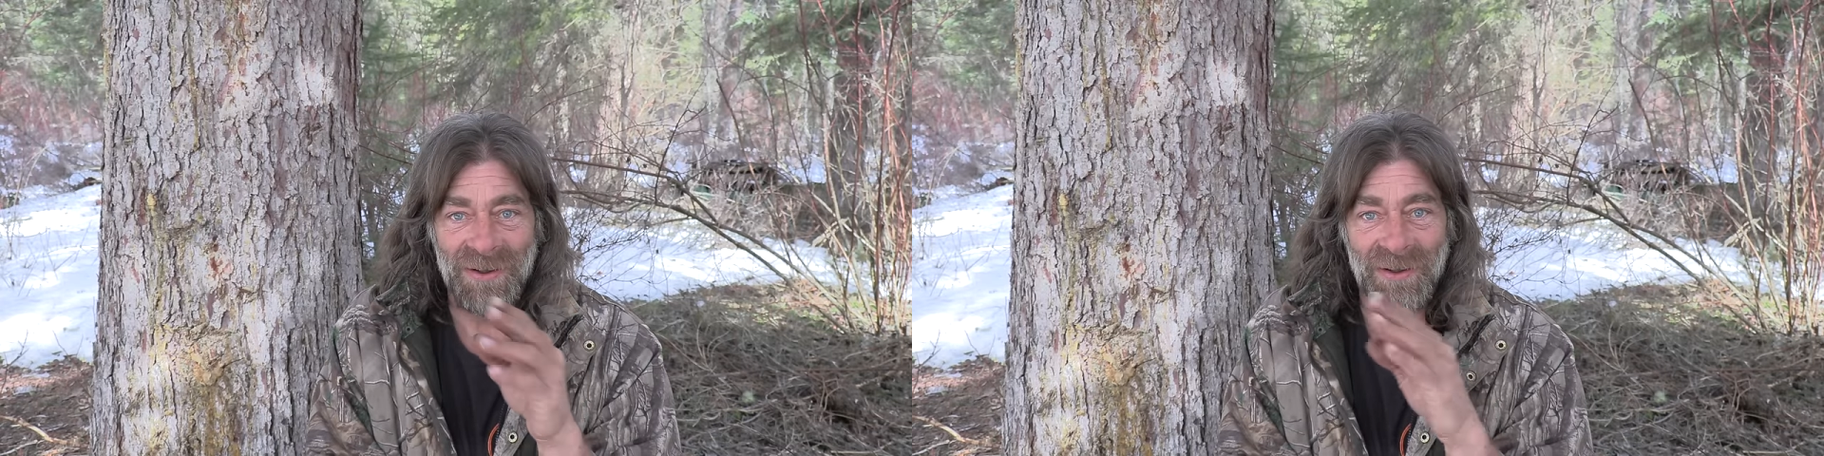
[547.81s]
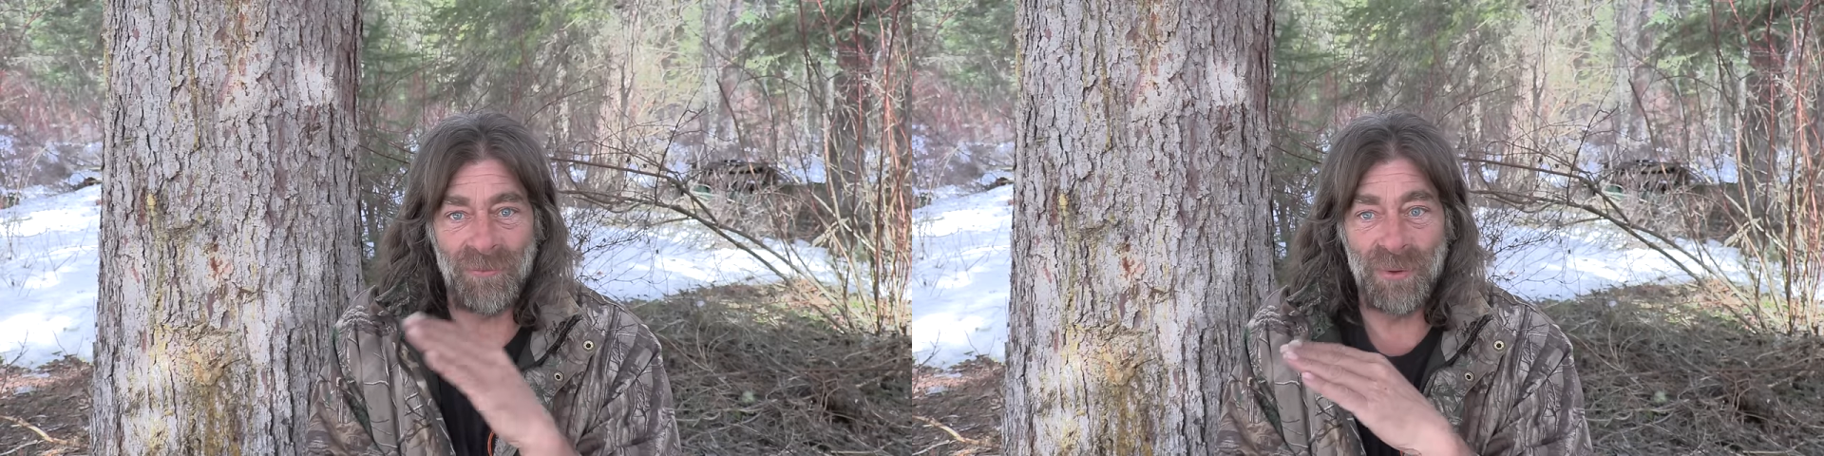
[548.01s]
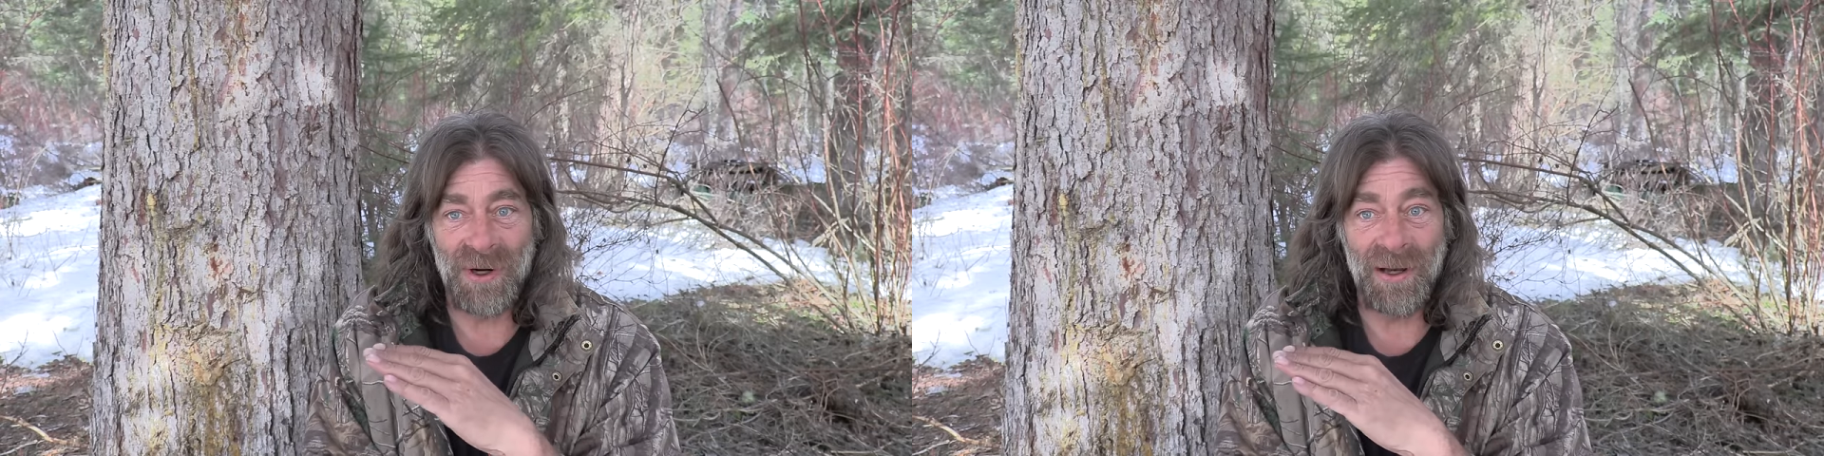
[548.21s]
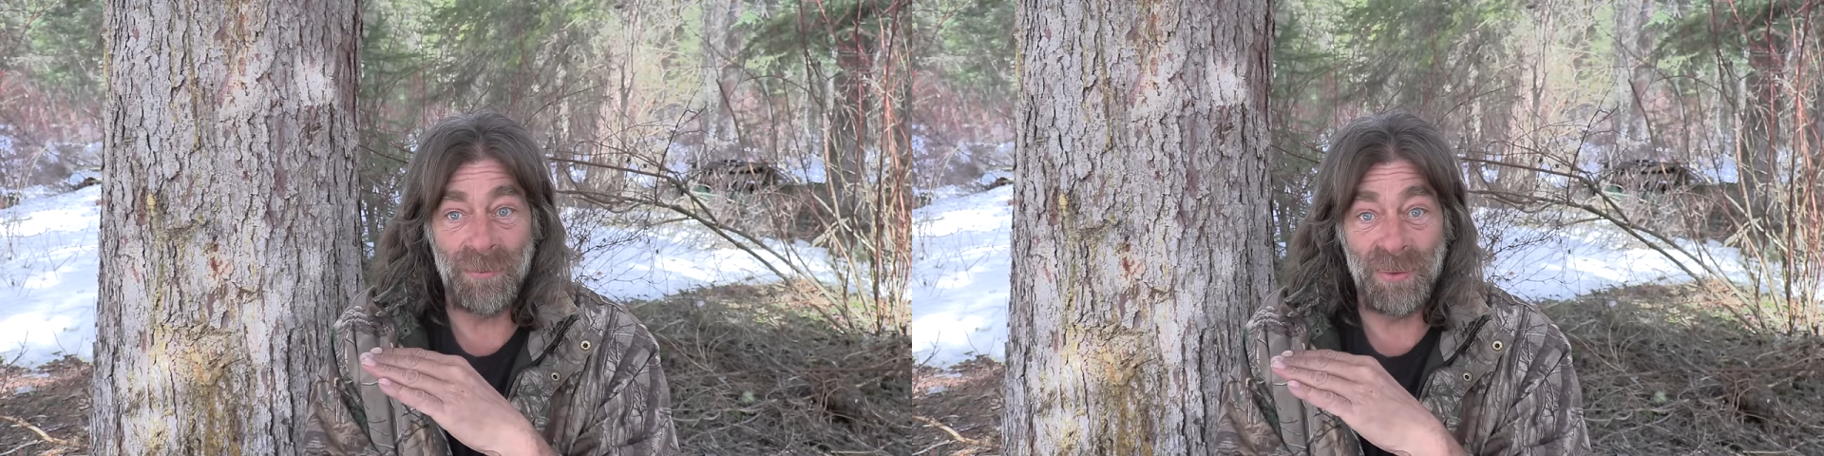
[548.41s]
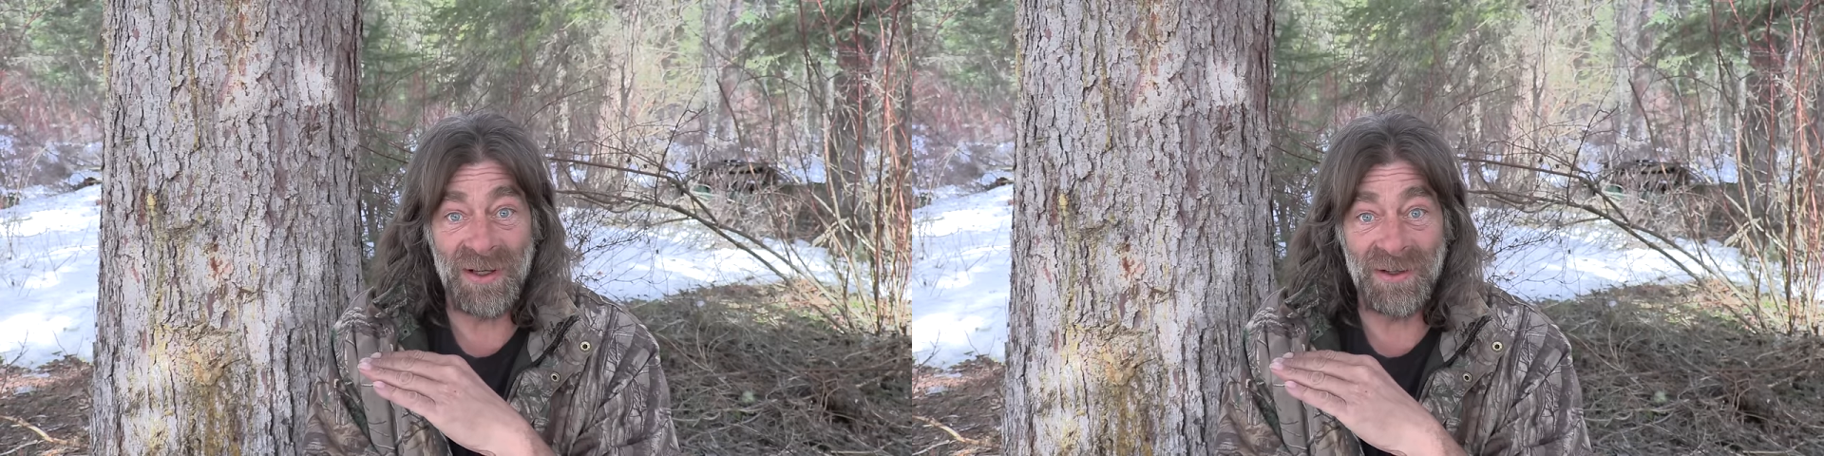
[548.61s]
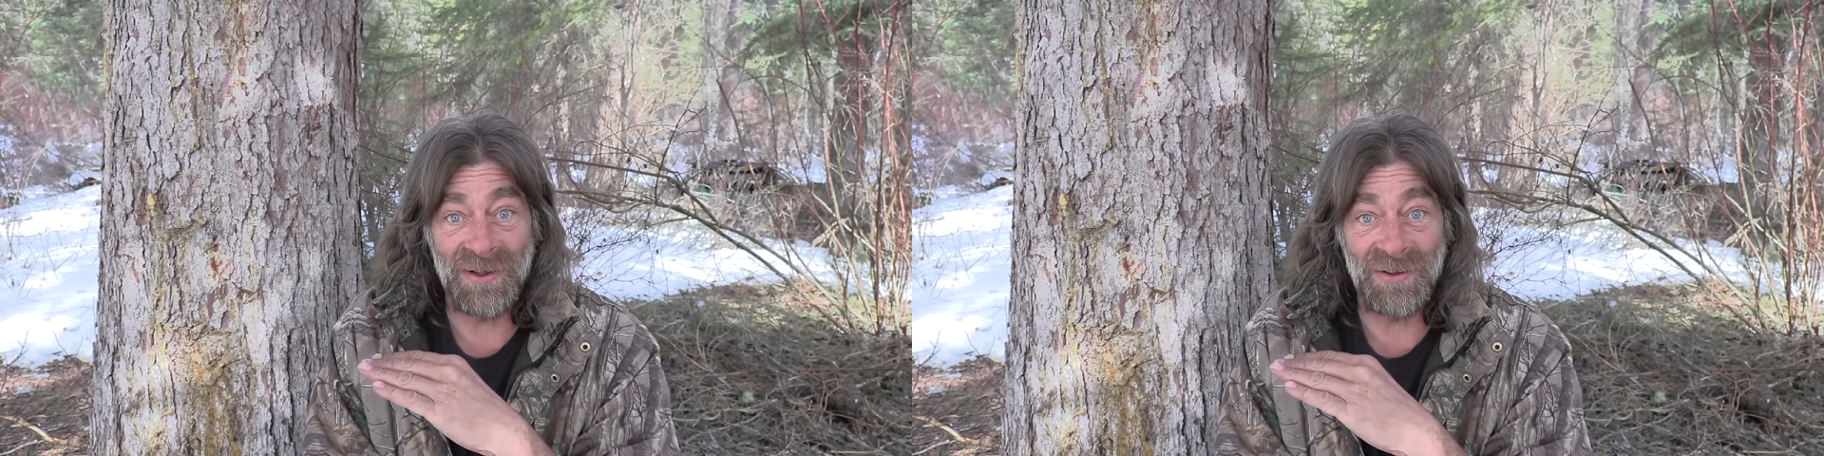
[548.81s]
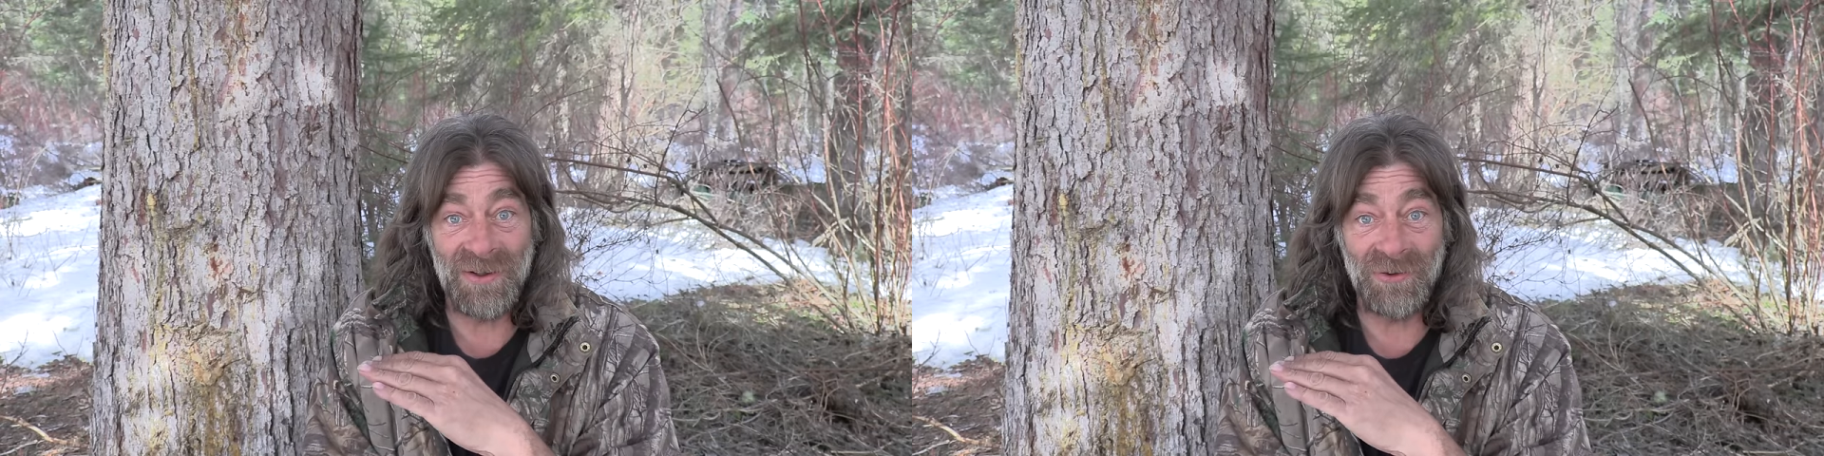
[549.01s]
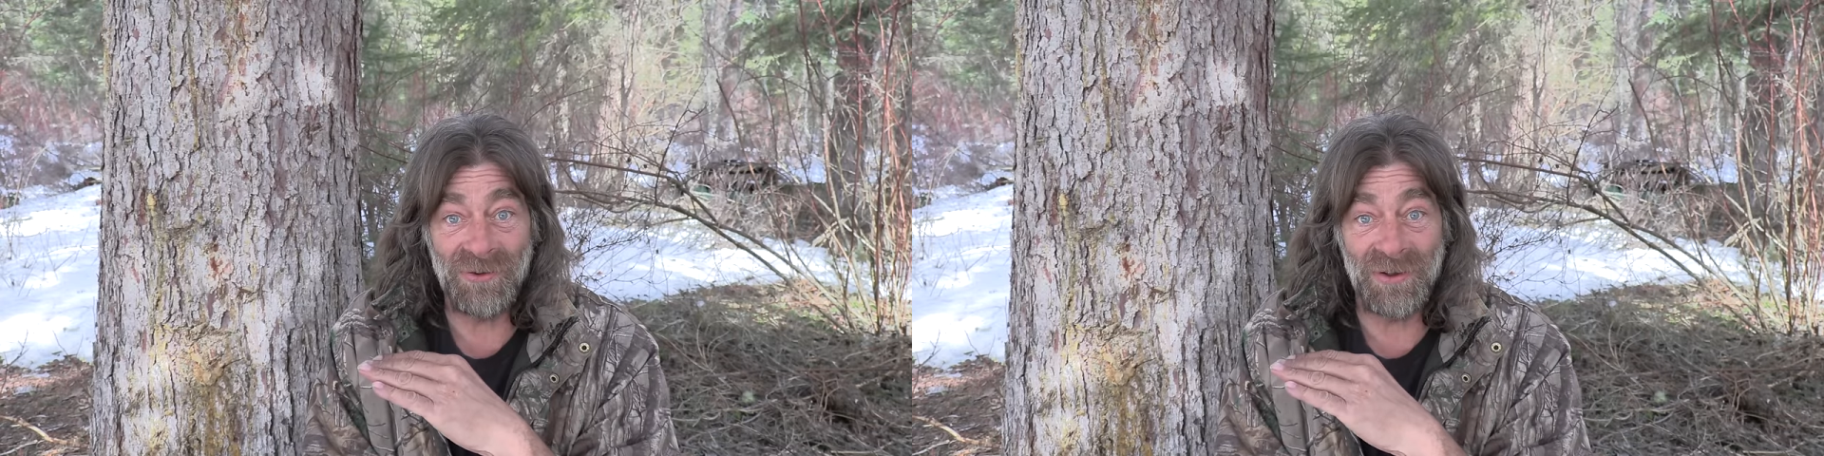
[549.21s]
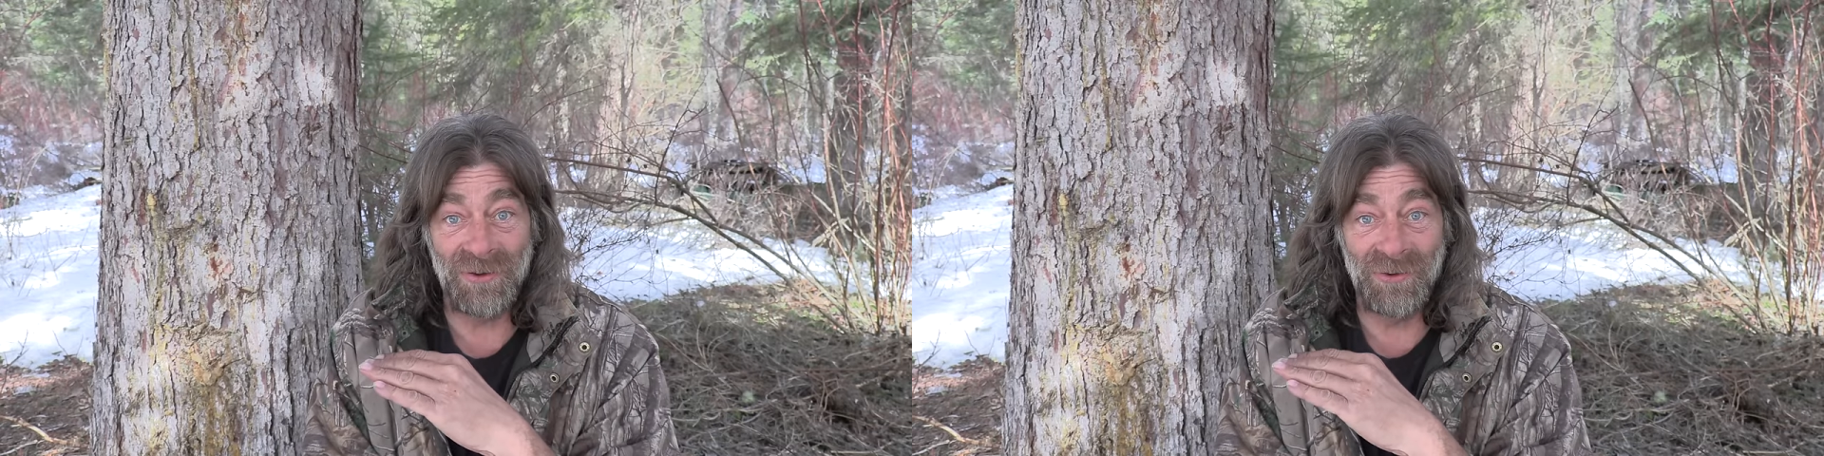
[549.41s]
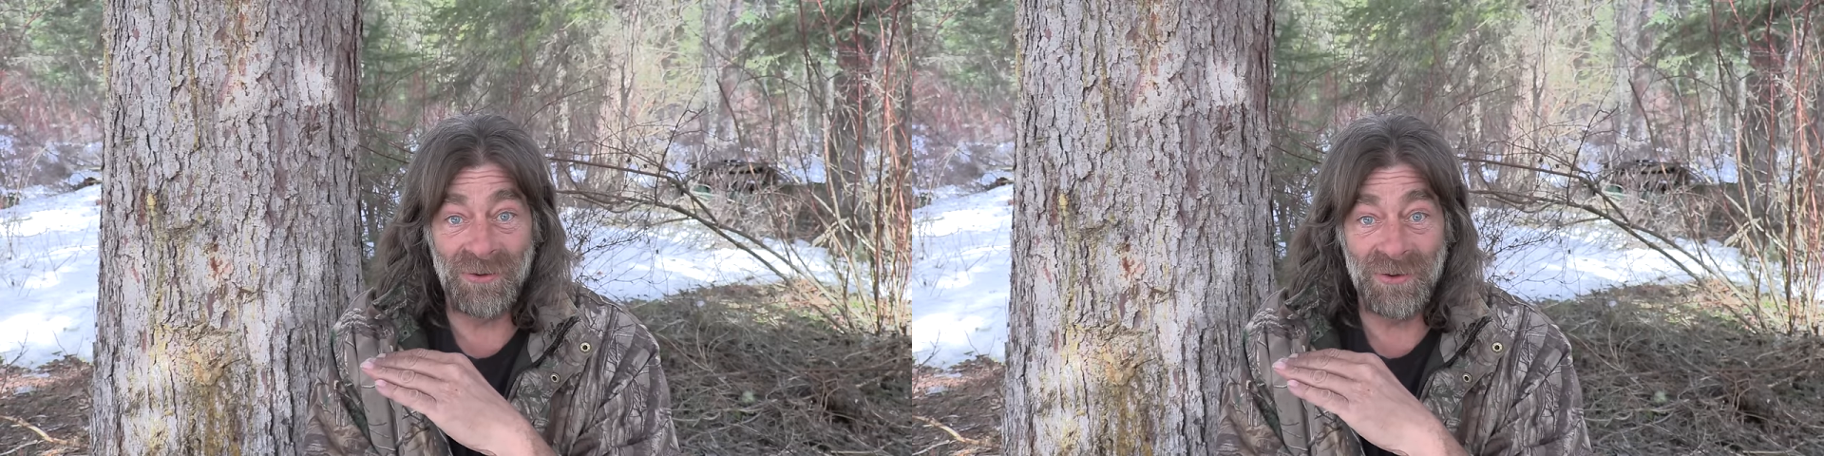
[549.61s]
if Brad Pitt had these
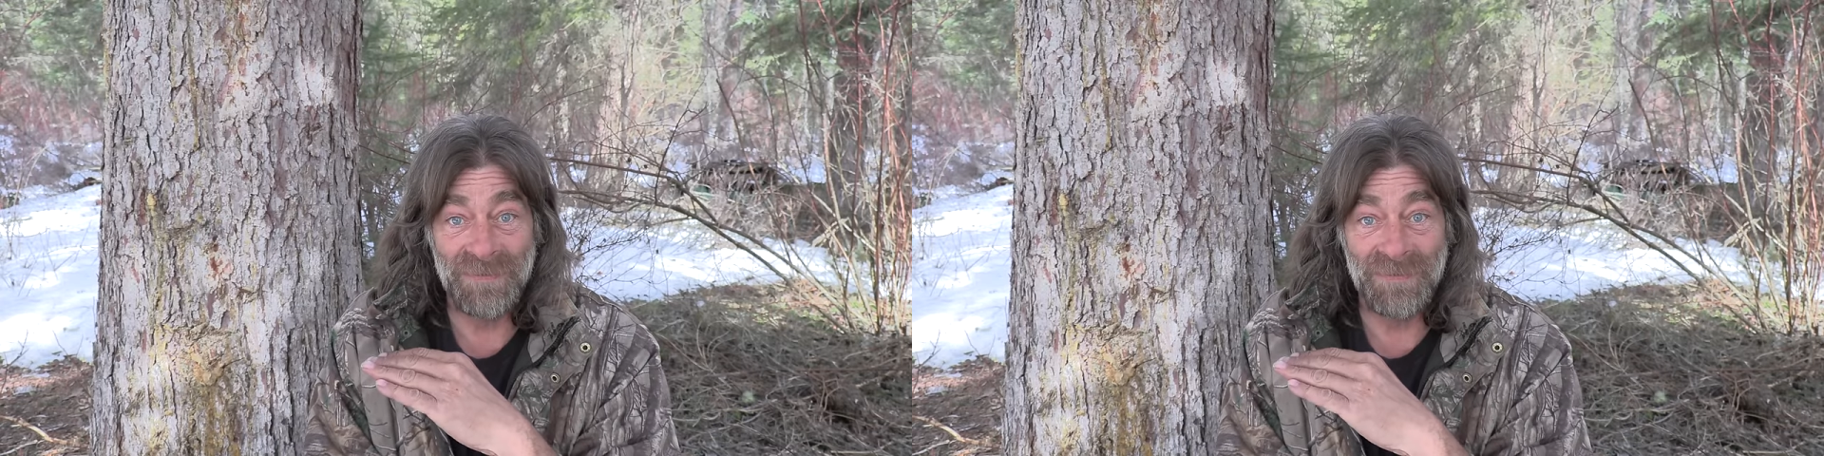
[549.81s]
skills,